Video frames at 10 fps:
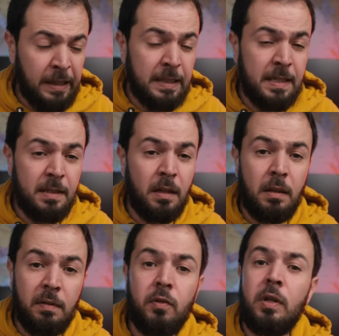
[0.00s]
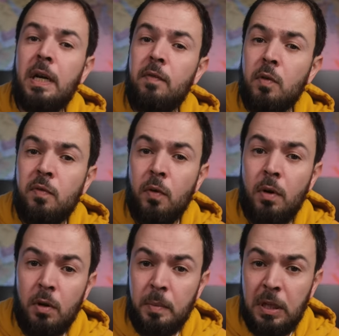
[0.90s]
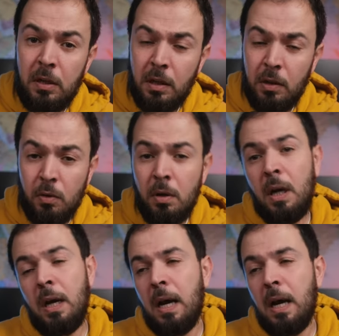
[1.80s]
This is not a full review for Luminar Neo.